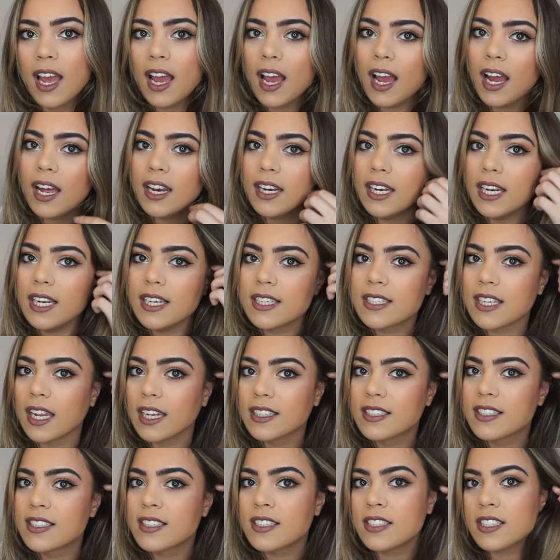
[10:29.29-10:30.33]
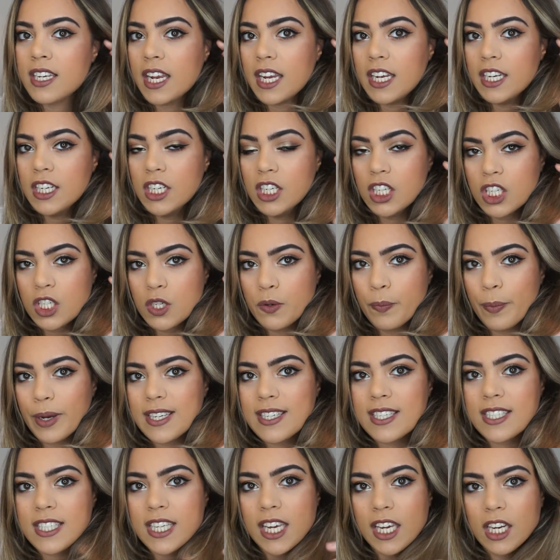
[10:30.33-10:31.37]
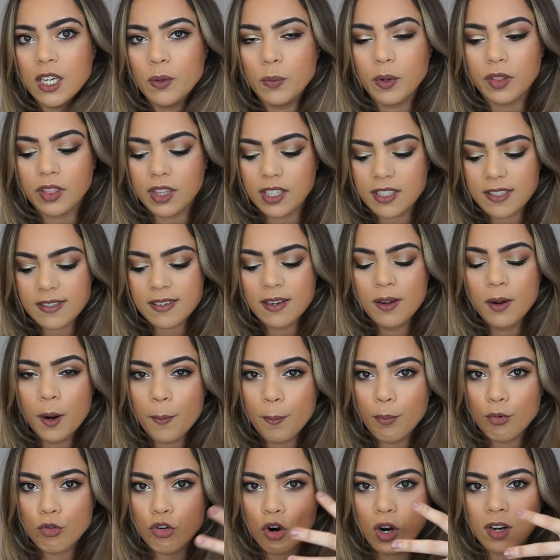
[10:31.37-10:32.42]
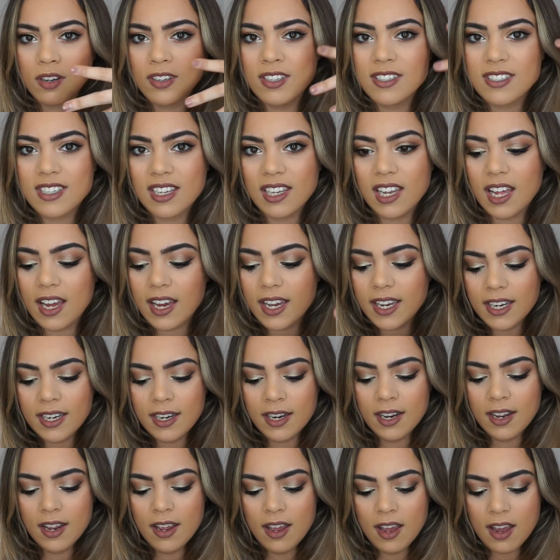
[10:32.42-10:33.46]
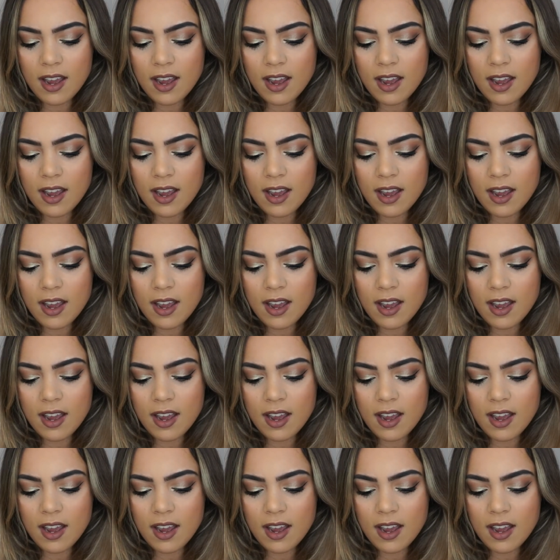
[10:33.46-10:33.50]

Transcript: and it's like stained my skin with this bronze line.